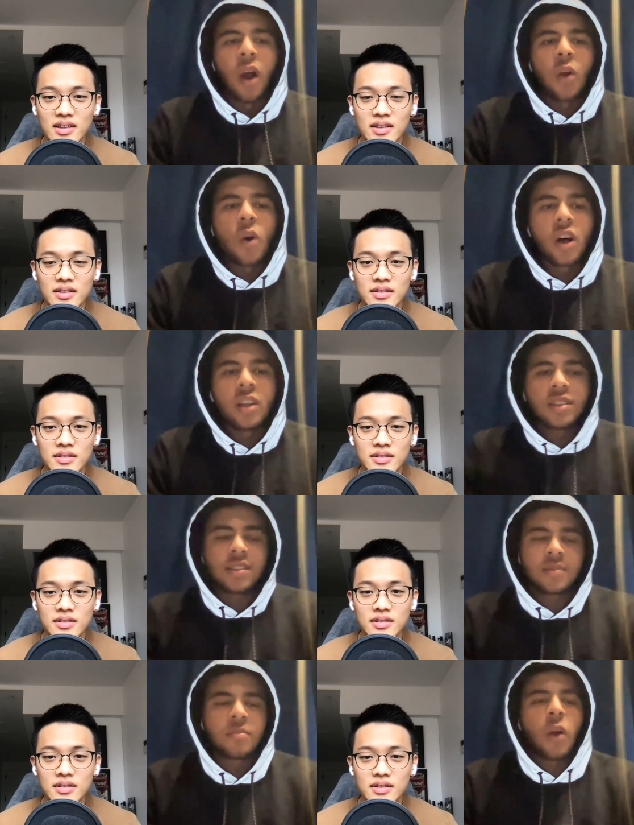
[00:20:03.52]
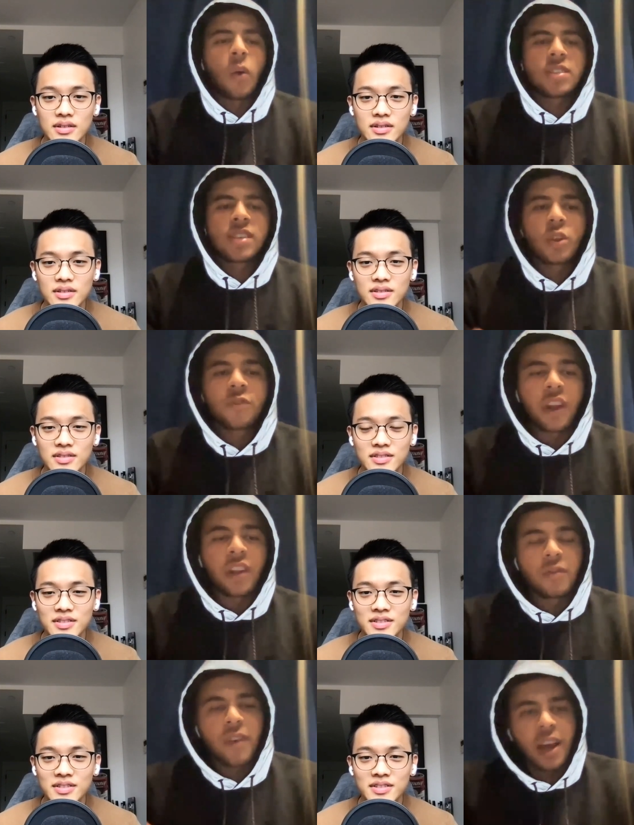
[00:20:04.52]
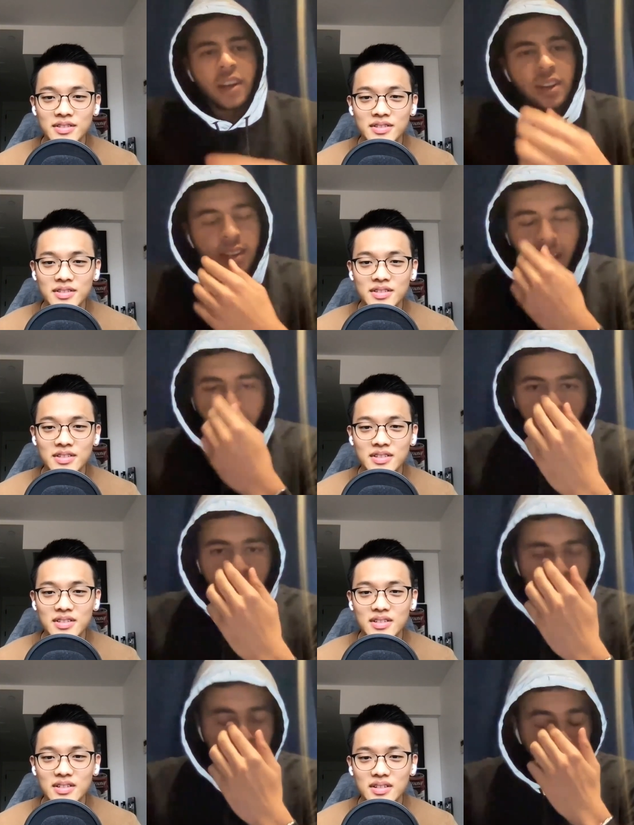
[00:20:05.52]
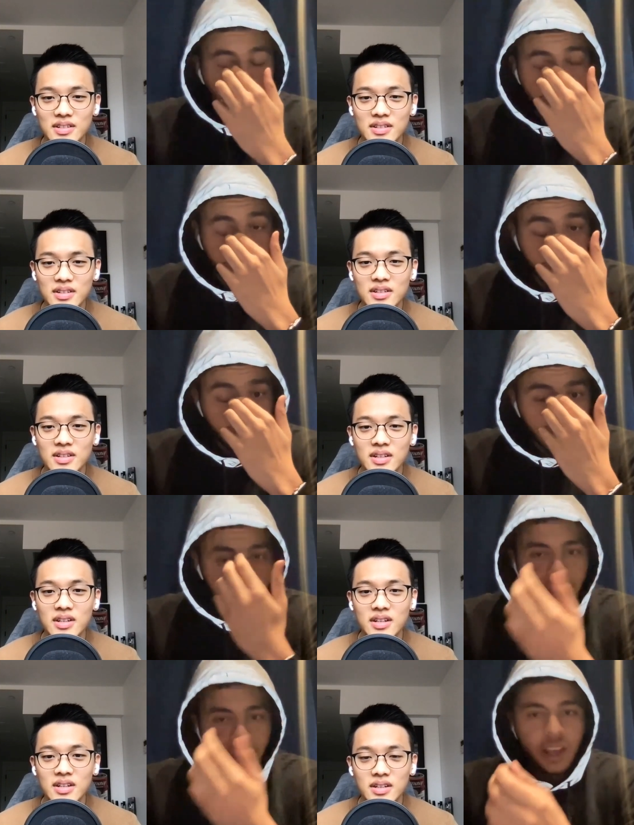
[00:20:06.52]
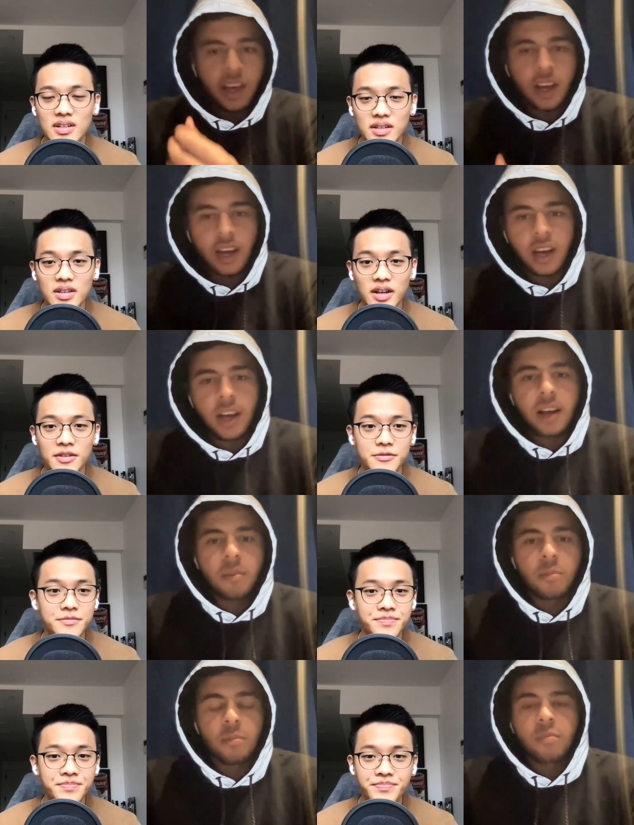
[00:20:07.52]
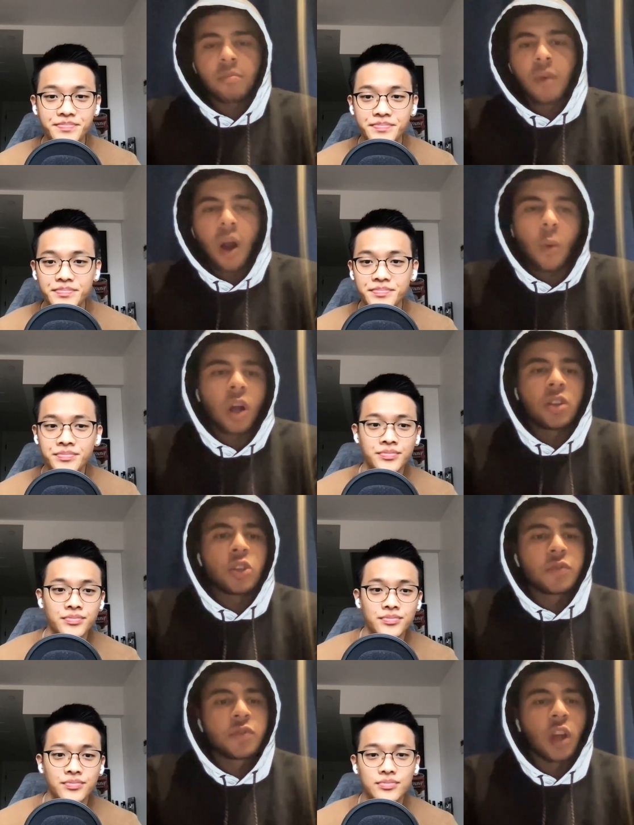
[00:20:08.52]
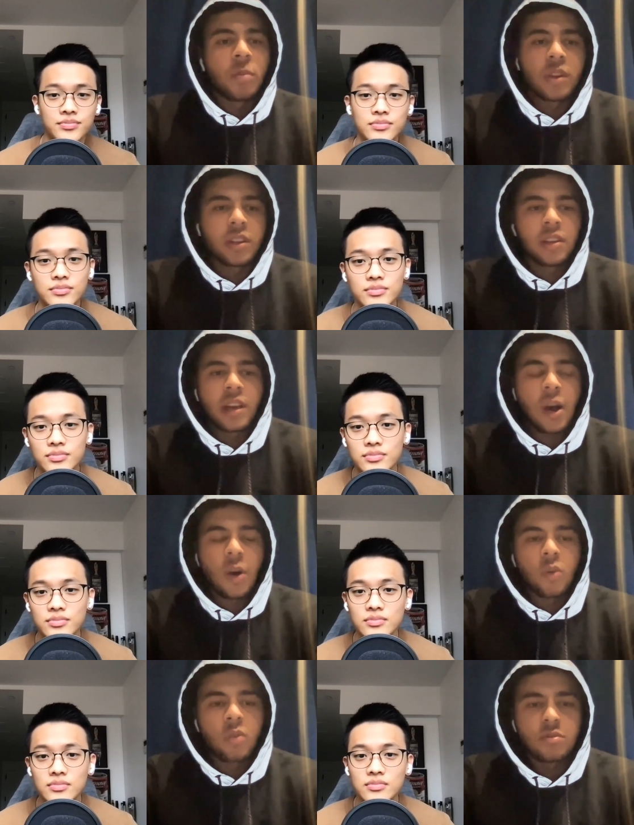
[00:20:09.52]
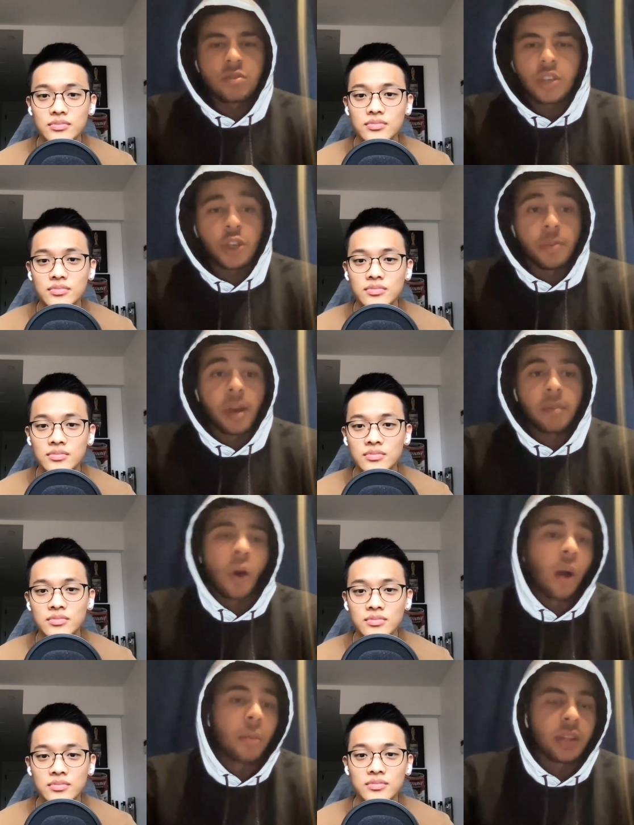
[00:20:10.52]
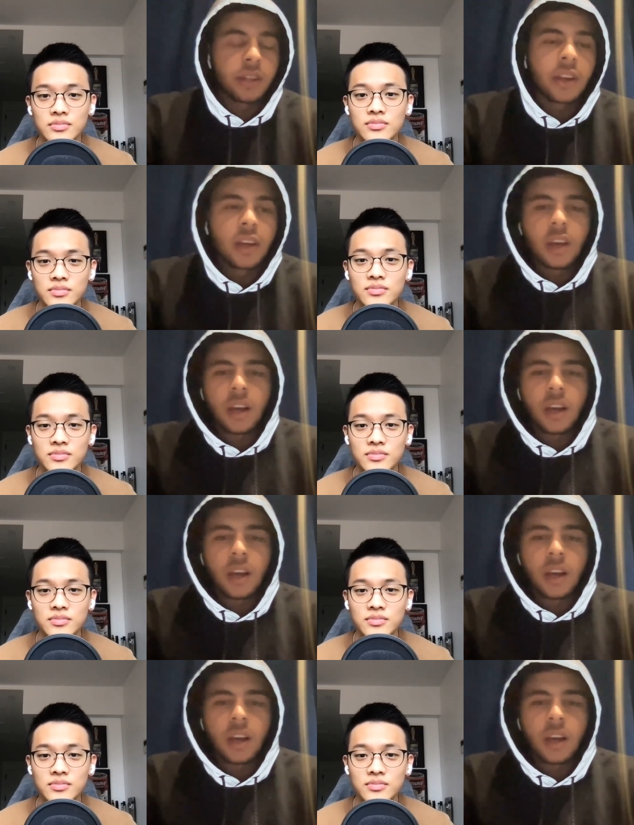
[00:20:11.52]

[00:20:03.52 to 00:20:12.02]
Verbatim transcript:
Speaker 1: Marwan. Marwan is a good friend of mine, like really really good friend of mine. Yeah. Um, Marwan, Yusuf Soliman, Yao, Shubak Mohammed.